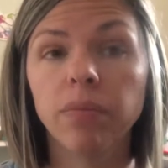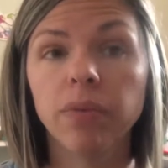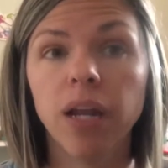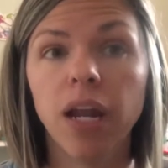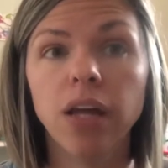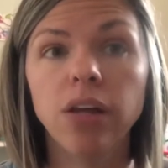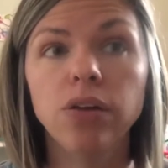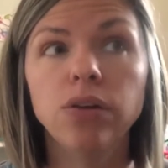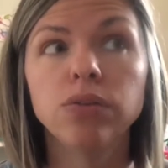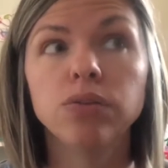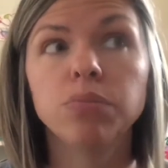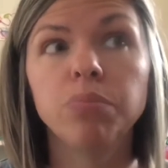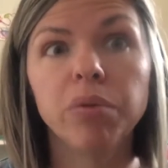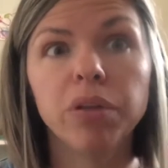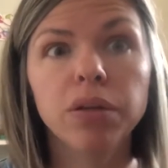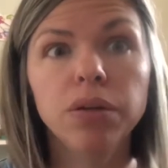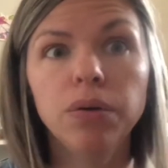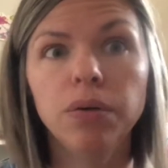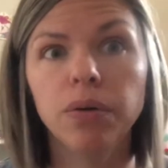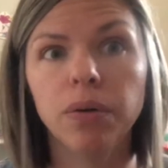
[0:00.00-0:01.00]
And I use
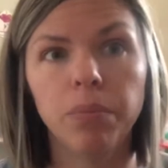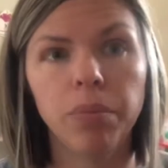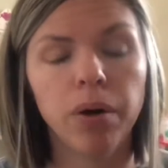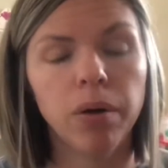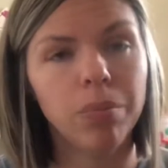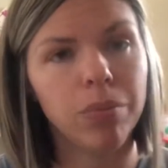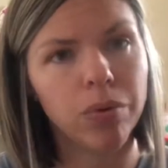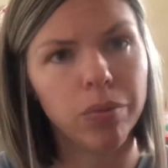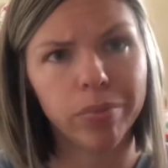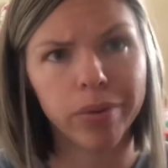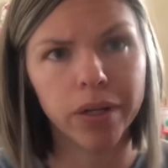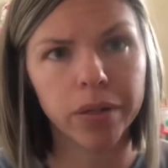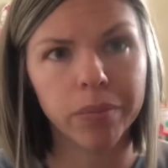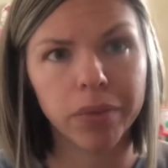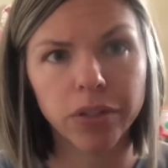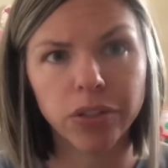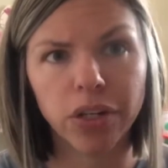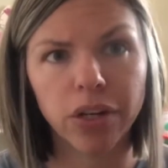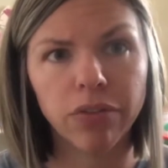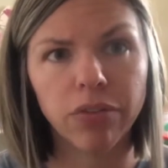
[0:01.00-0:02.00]
blue and purple pretty
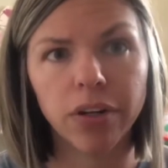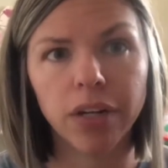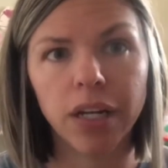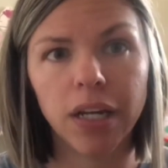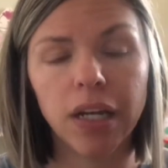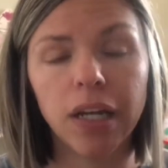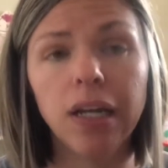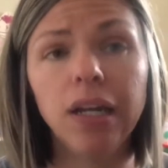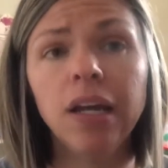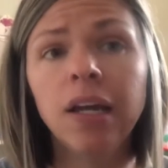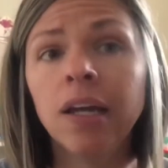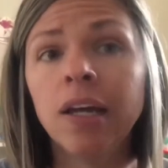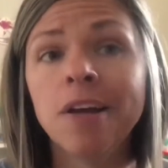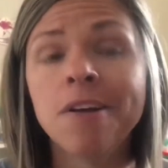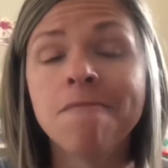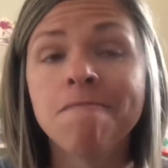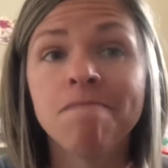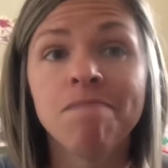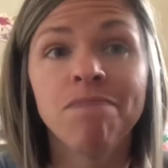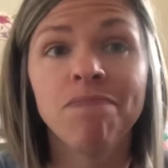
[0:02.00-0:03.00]
much every day,
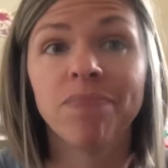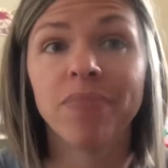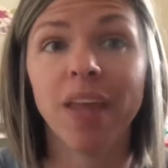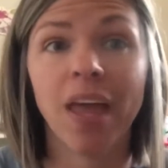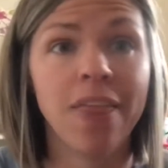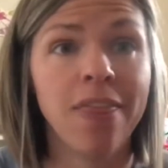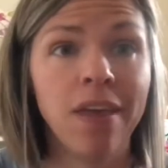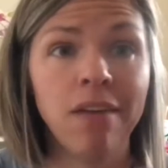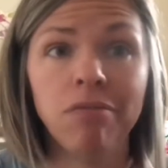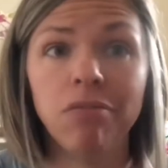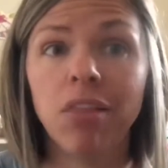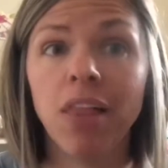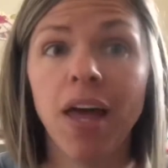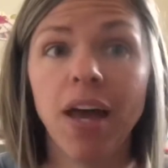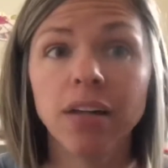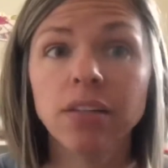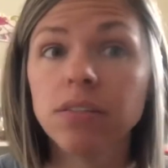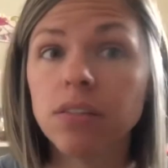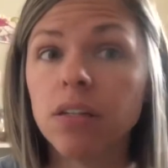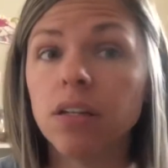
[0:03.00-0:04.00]
and they've
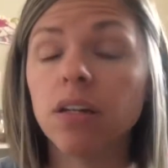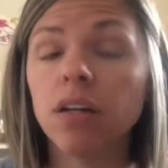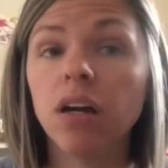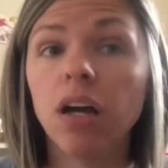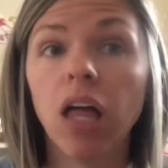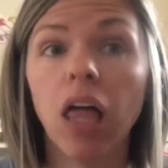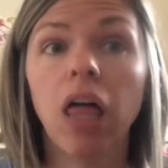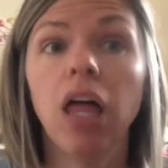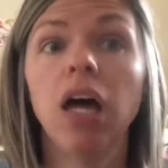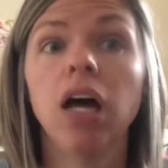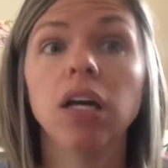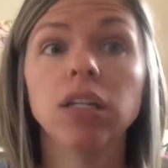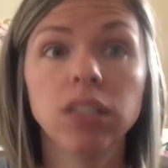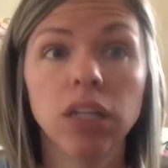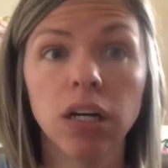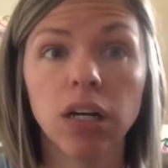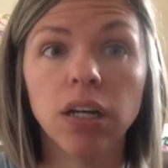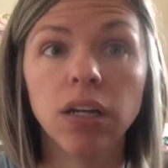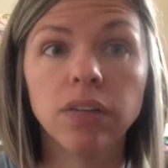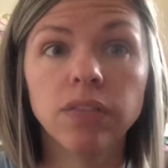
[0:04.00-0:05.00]
lasted a
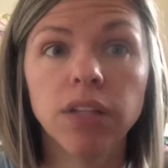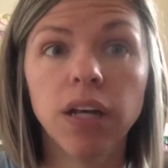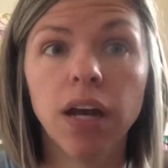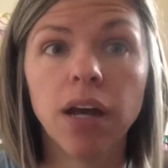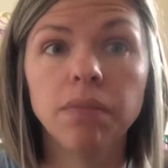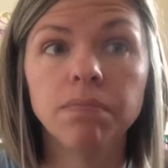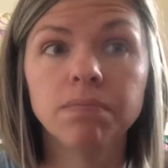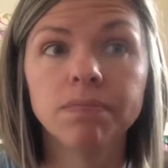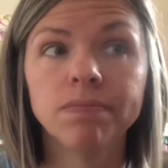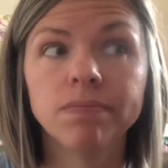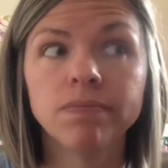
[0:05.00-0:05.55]
ton of time.